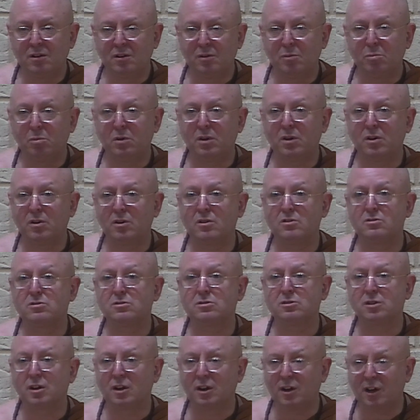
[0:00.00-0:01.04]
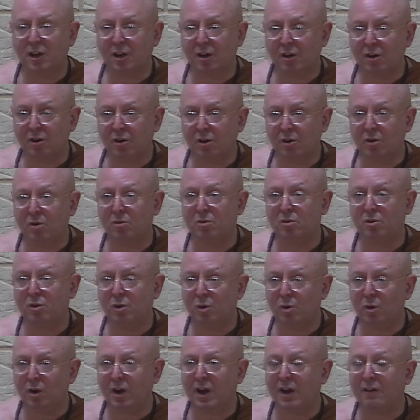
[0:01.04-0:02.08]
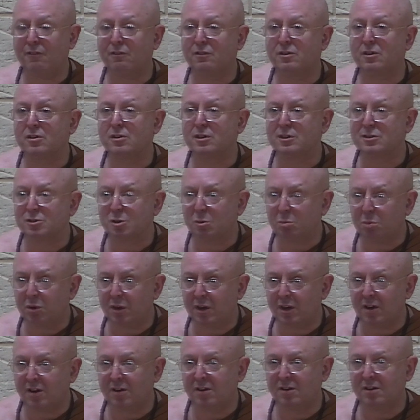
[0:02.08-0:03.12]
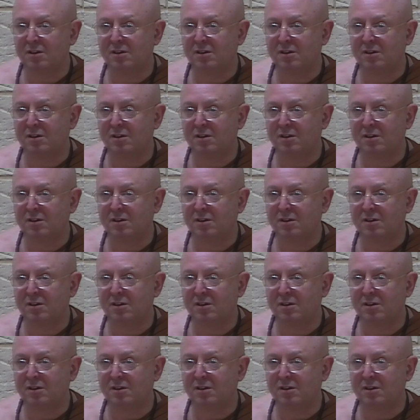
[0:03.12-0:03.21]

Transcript: Because to let go, you have to disappear.